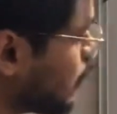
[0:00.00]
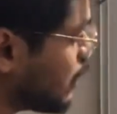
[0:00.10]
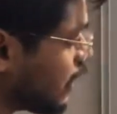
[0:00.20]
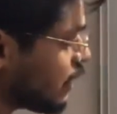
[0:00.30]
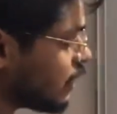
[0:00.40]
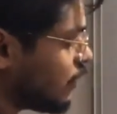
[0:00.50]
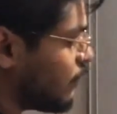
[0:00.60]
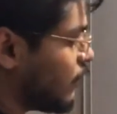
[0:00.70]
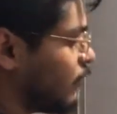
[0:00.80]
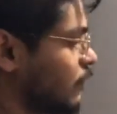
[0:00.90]
that
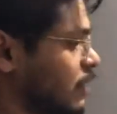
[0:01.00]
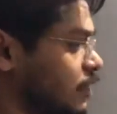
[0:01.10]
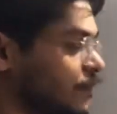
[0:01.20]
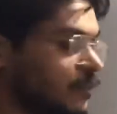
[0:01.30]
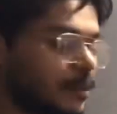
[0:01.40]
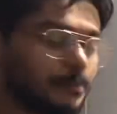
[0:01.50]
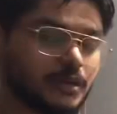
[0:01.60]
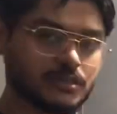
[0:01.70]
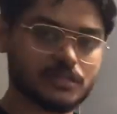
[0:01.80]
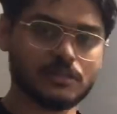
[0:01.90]
if that
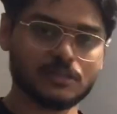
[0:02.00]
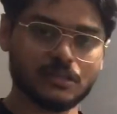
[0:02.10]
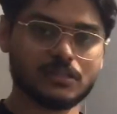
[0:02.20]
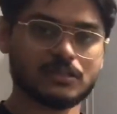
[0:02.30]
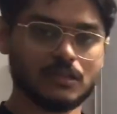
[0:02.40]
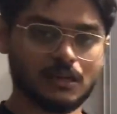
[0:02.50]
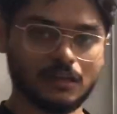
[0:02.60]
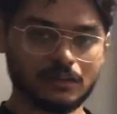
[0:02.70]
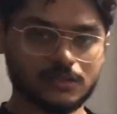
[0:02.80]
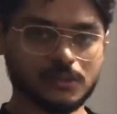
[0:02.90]
person is
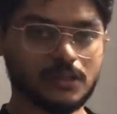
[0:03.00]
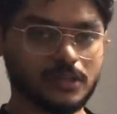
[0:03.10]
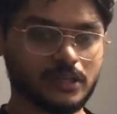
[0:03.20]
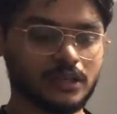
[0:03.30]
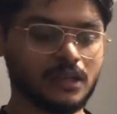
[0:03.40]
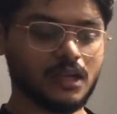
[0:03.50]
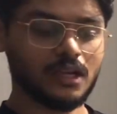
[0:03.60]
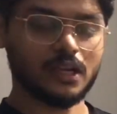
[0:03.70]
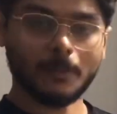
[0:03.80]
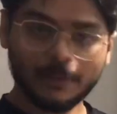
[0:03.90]
in
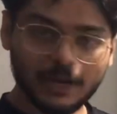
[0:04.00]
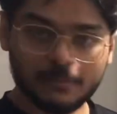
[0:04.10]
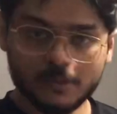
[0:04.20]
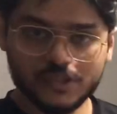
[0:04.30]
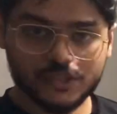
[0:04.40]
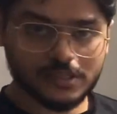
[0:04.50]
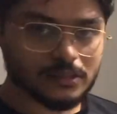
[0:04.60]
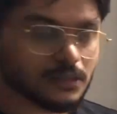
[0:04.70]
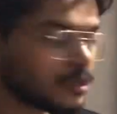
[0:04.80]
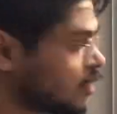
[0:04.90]
upright
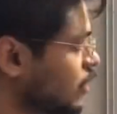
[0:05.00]
position,